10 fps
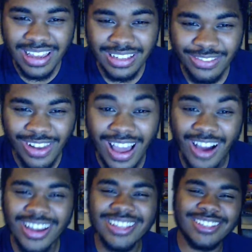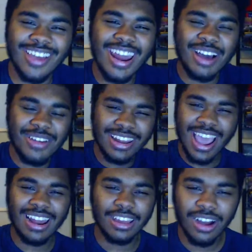flying. Yeah, he's straight out in the
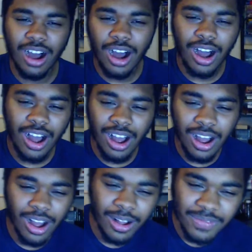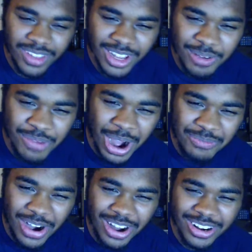air like, oh,
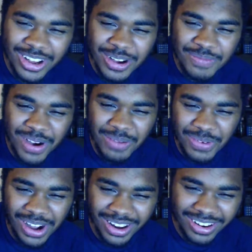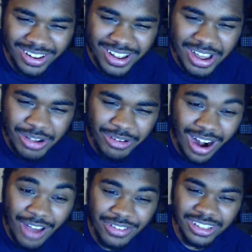Punpun. We're
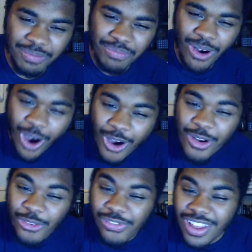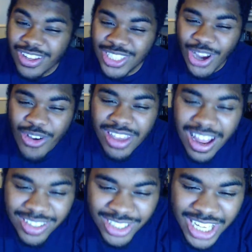having the porno flick showing
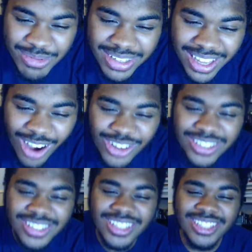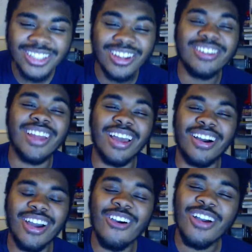at Shimi's house this Sunday. Oh,
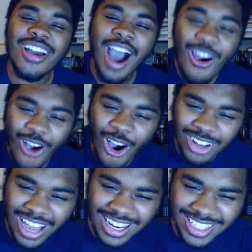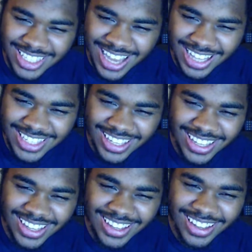yo, how old are these kids?
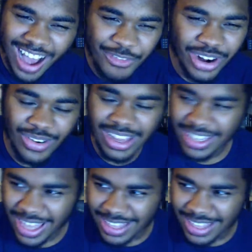I thought they were like